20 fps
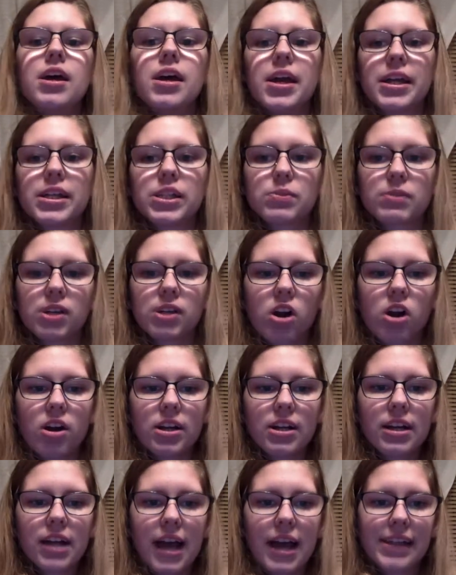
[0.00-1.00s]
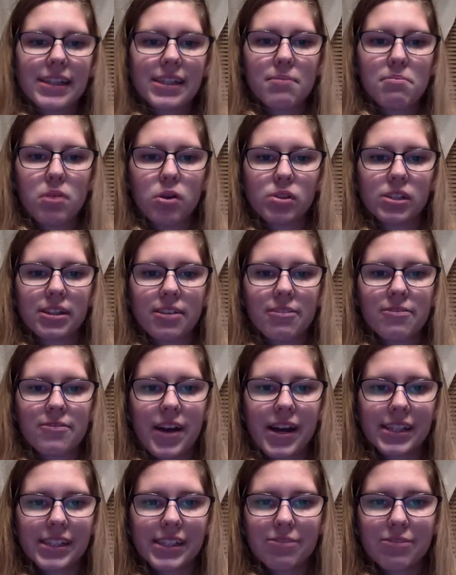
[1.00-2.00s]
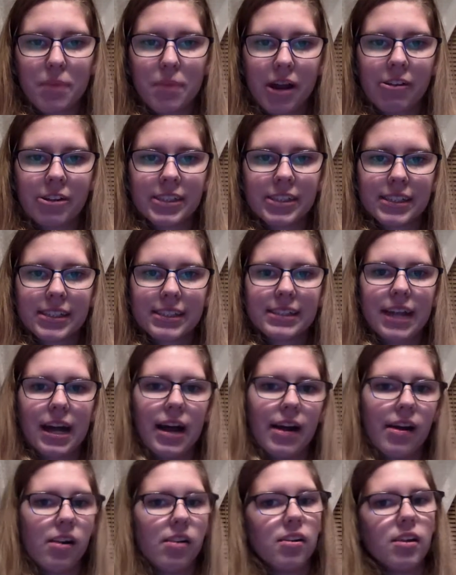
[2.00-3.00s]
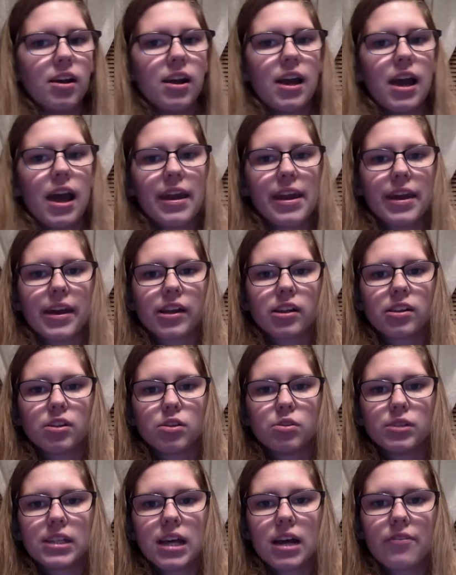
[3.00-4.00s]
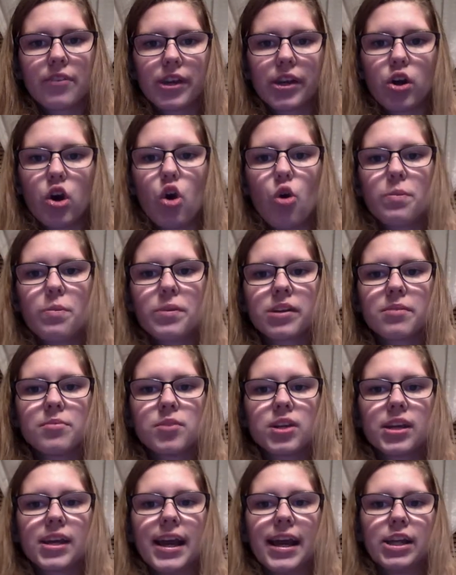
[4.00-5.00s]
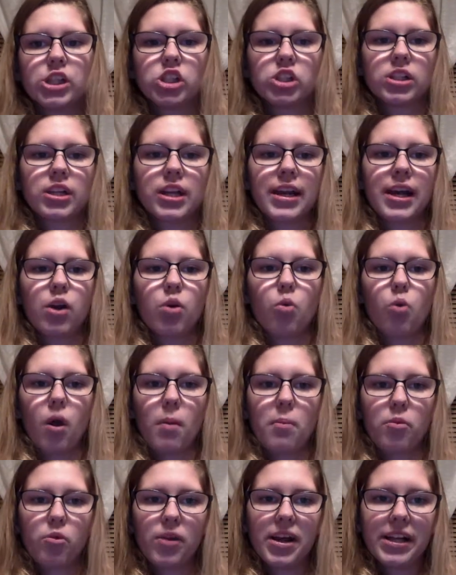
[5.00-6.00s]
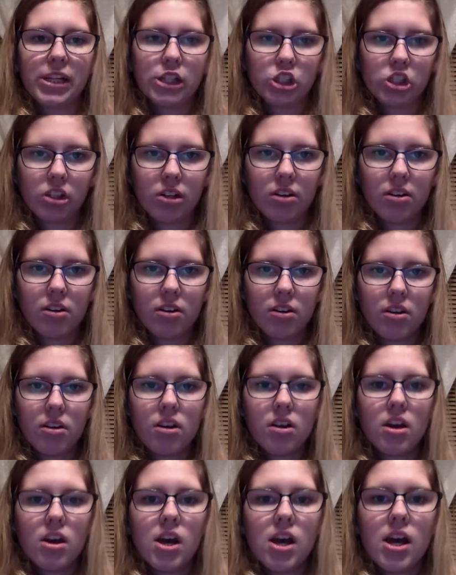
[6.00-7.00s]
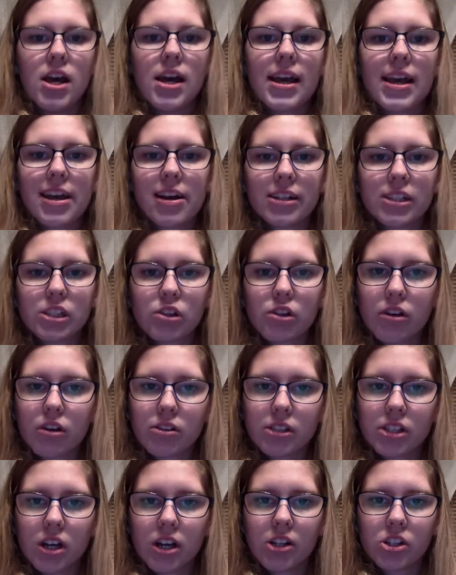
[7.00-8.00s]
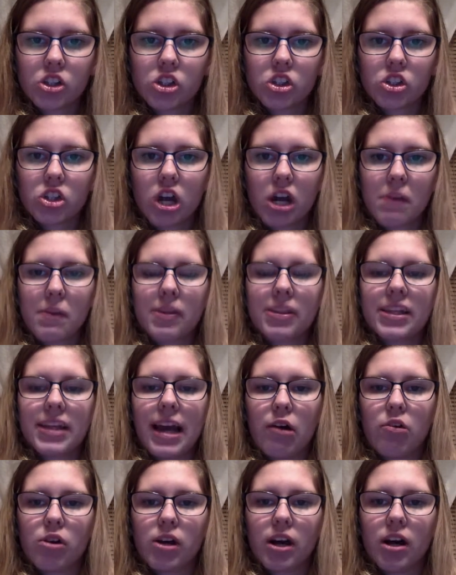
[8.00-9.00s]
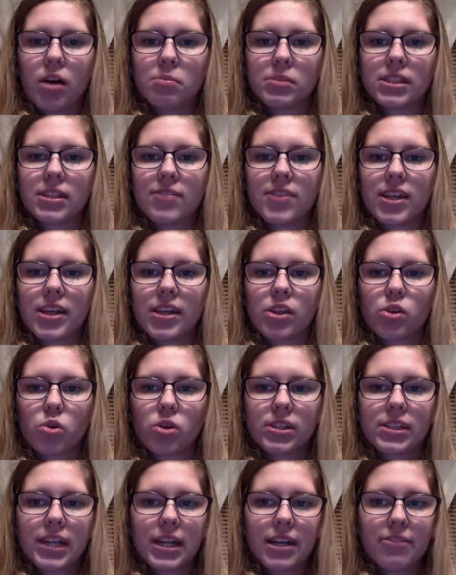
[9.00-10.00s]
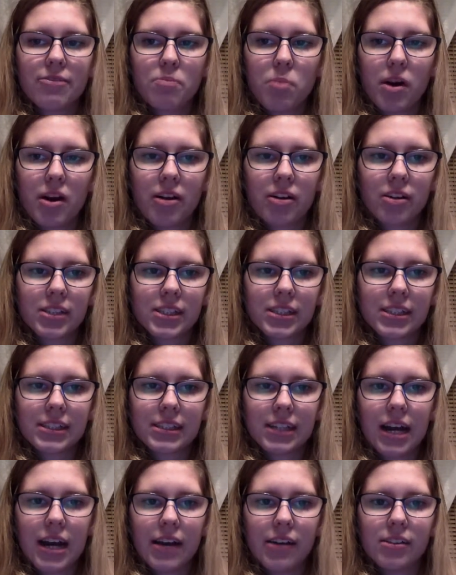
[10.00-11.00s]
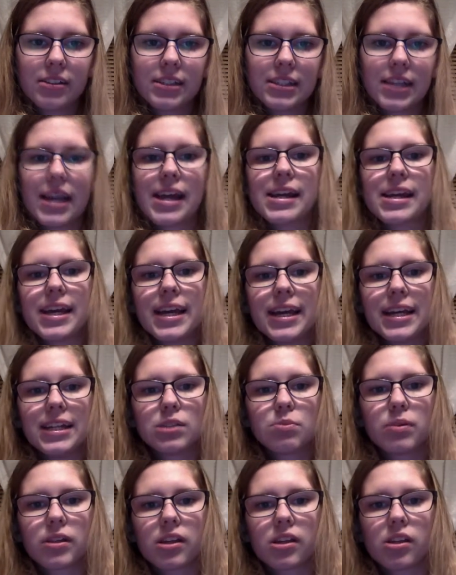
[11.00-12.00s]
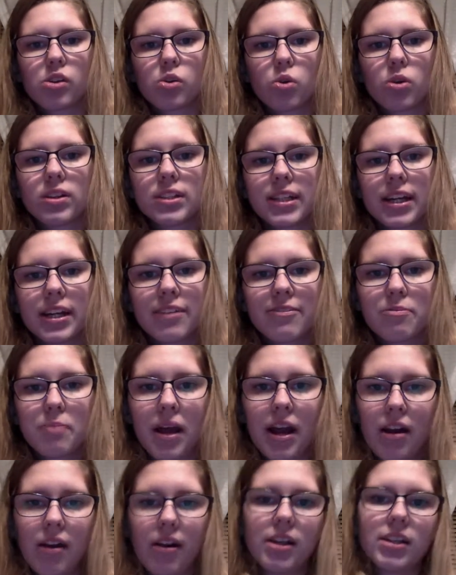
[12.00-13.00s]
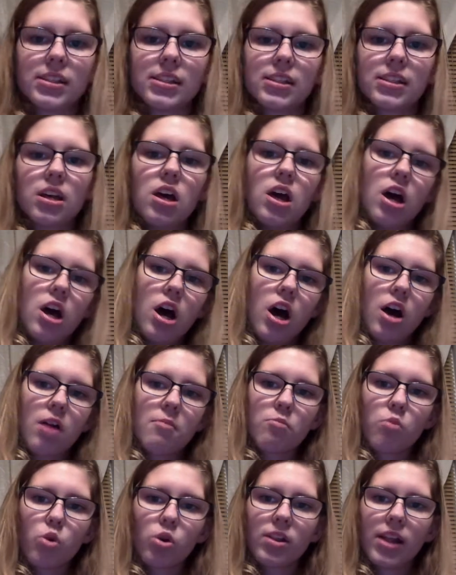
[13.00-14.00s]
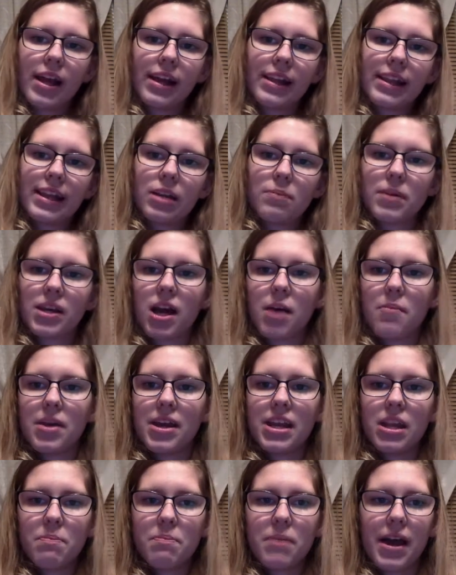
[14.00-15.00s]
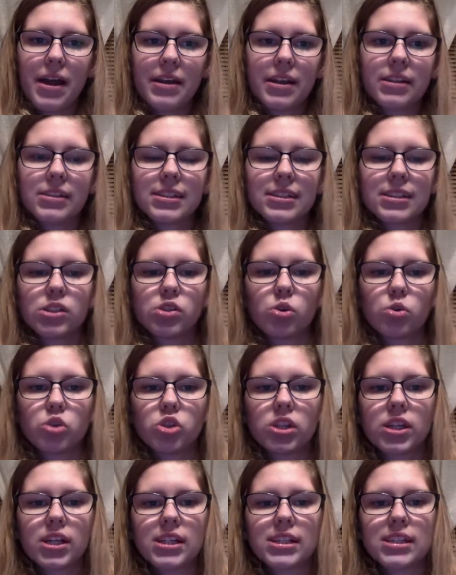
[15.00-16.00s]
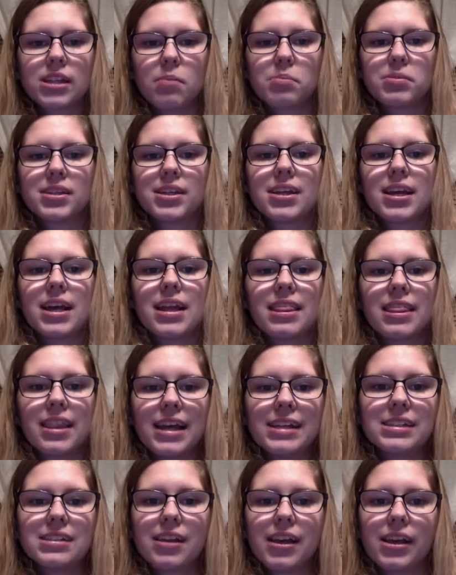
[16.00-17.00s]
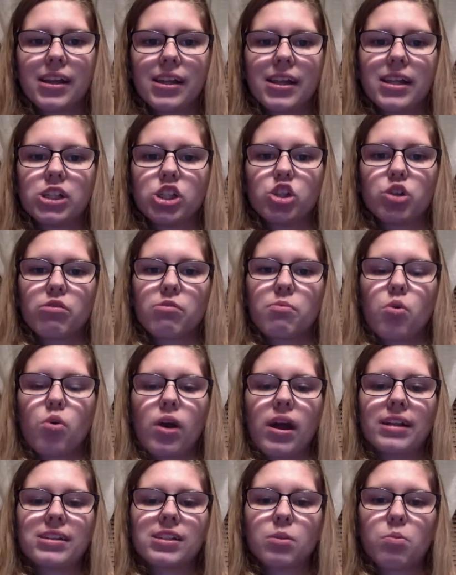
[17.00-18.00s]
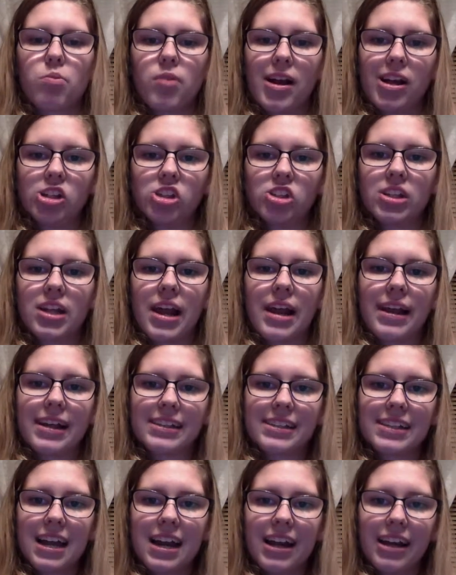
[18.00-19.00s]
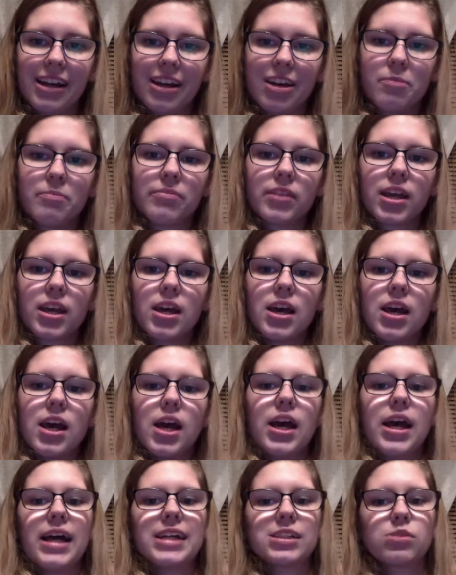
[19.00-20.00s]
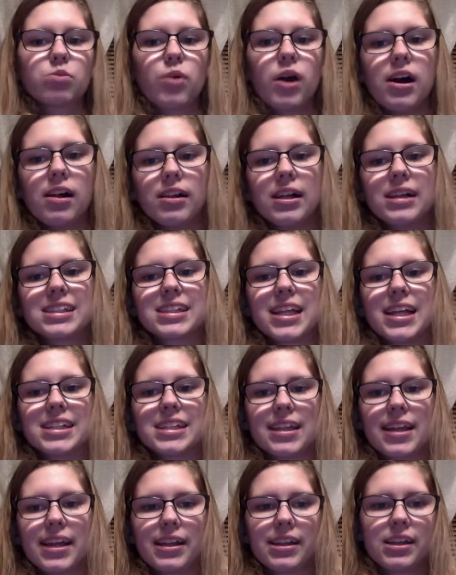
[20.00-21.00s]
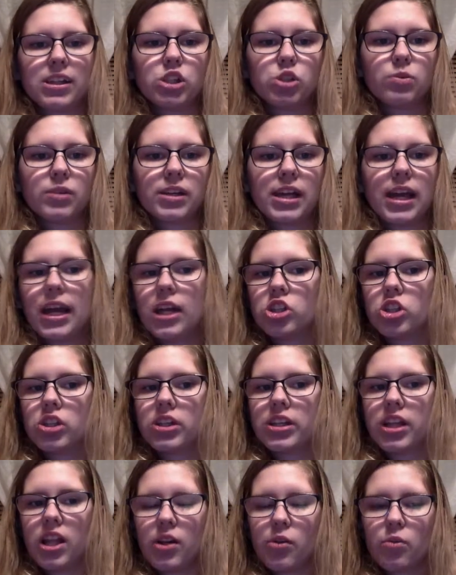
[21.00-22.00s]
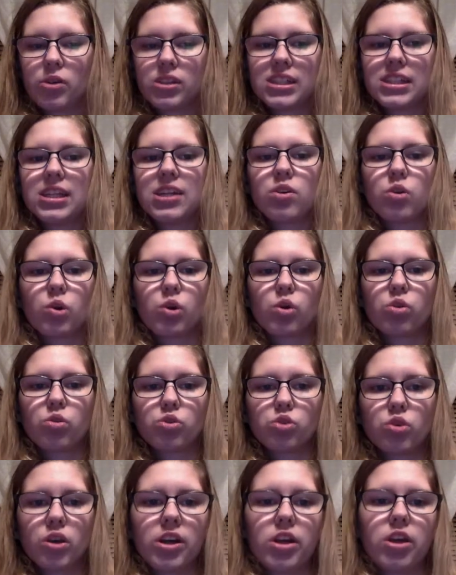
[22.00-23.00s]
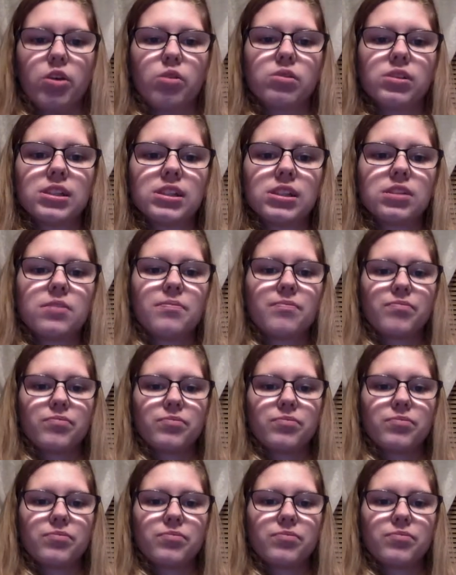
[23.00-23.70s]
It is regarded as the most effective parenting style, and it includes having an open communication and cooperation. He also goes on to talk about the outcomes of the authoritative parenting style, saying kids with authoritative parents are more likely to become independent, socially accepted, and less likely to report depression and anxiety, as well as less likely to engage in delinquency or drug use.